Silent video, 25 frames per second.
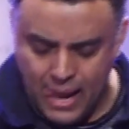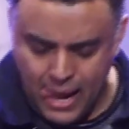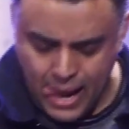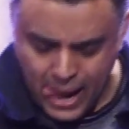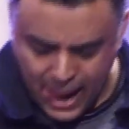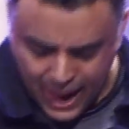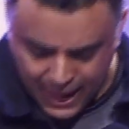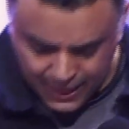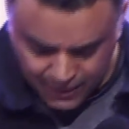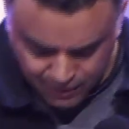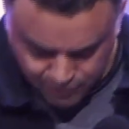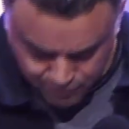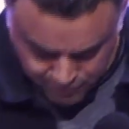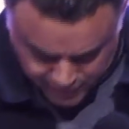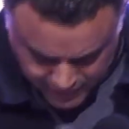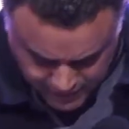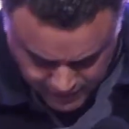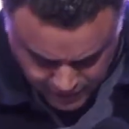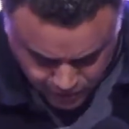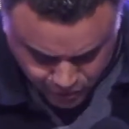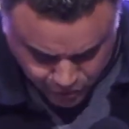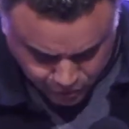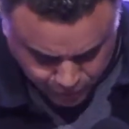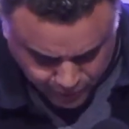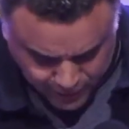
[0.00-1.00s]
and verse
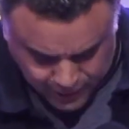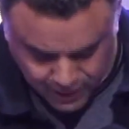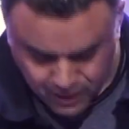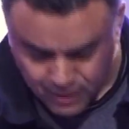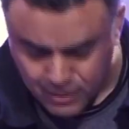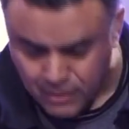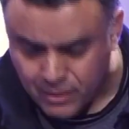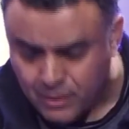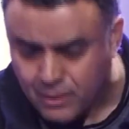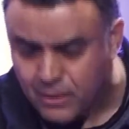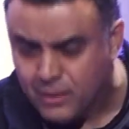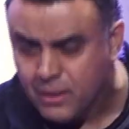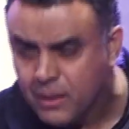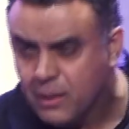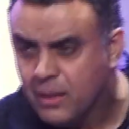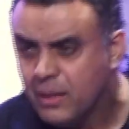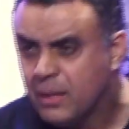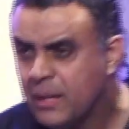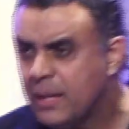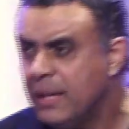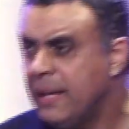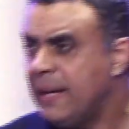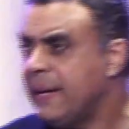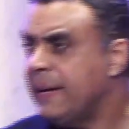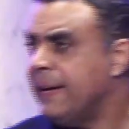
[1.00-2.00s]
3.
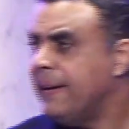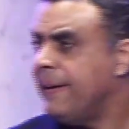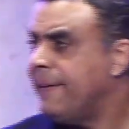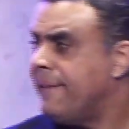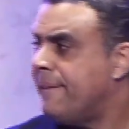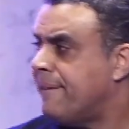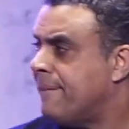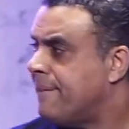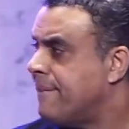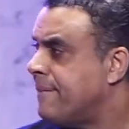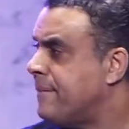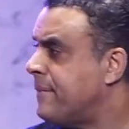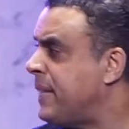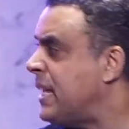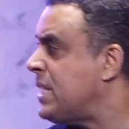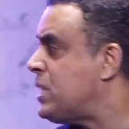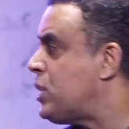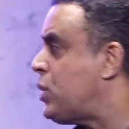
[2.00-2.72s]
Verse